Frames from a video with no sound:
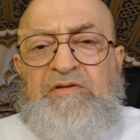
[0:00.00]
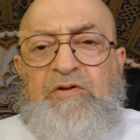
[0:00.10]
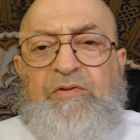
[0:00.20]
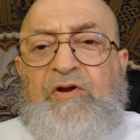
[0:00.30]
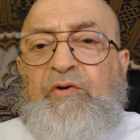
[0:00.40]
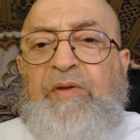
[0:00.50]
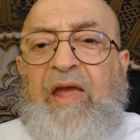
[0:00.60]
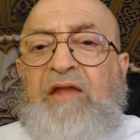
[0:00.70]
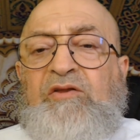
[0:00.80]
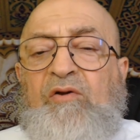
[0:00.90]
So the
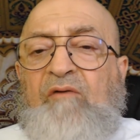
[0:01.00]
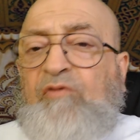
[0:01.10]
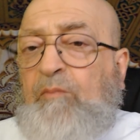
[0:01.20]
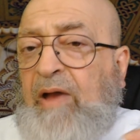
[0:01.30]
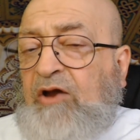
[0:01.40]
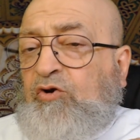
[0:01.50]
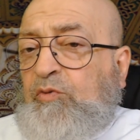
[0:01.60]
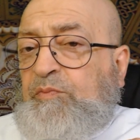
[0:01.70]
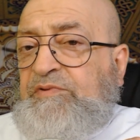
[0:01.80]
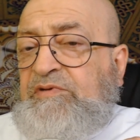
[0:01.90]
creator of the
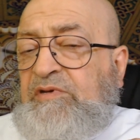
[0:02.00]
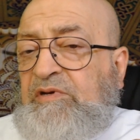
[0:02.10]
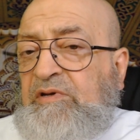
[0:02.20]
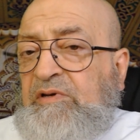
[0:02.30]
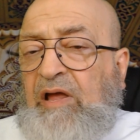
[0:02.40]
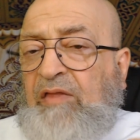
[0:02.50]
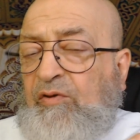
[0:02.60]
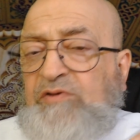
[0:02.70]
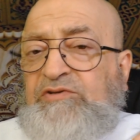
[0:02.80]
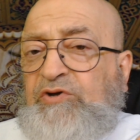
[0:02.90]
microbes and
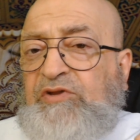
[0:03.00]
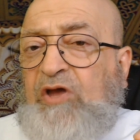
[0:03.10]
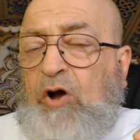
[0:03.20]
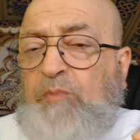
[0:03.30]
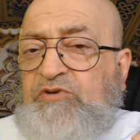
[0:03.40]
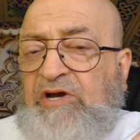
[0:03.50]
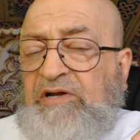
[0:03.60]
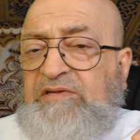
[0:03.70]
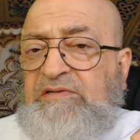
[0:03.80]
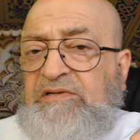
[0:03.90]
those dirty
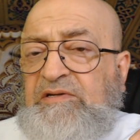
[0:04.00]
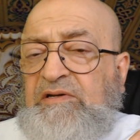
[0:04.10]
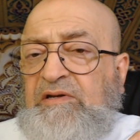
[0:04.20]
objects